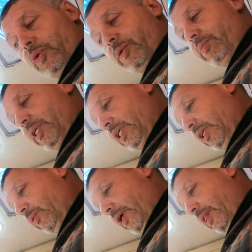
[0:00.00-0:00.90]
would
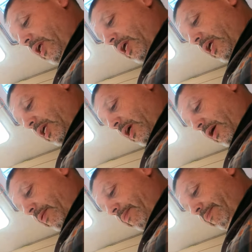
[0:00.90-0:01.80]
be with a
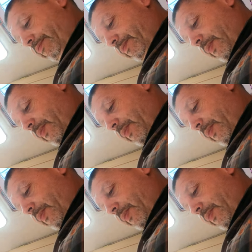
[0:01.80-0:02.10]
um,